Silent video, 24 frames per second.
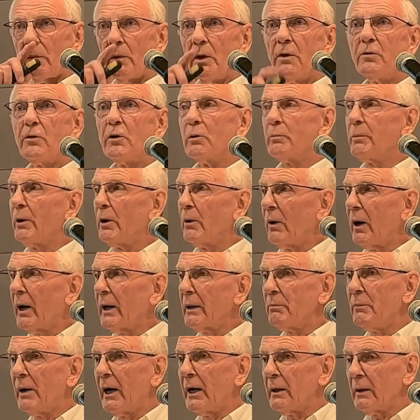She'll be right,
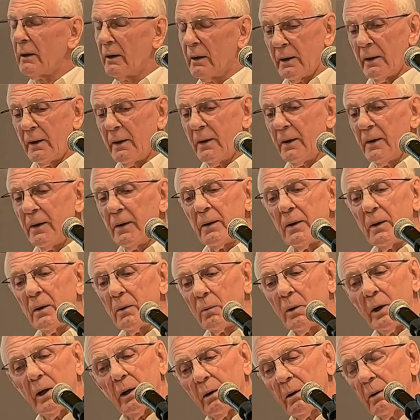mate.
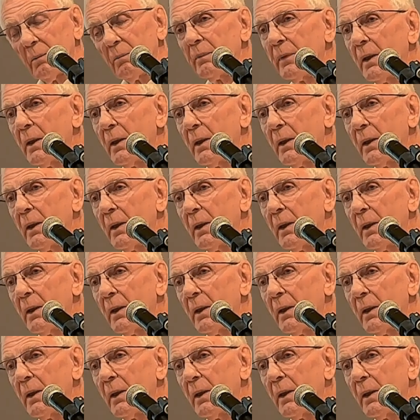Well,